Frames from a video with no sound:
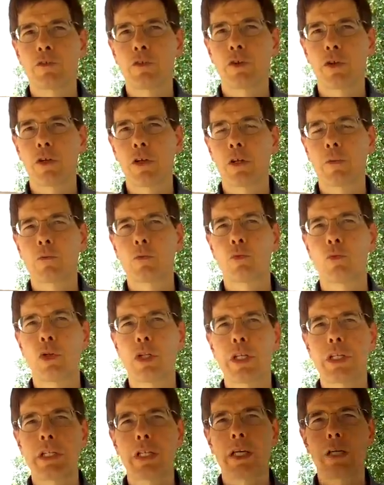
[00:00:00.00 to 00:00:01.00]
for
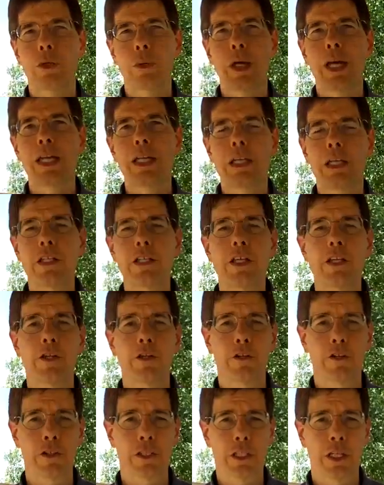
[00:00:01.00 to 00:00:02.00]
really now 80
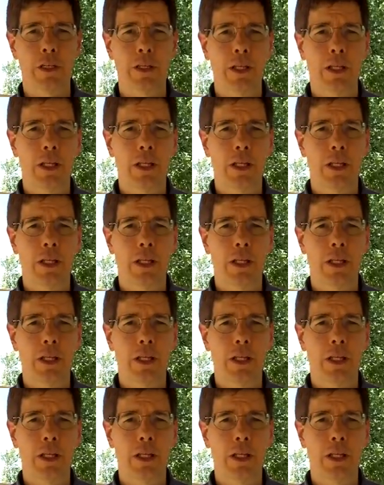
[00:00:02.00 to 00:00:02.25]
years,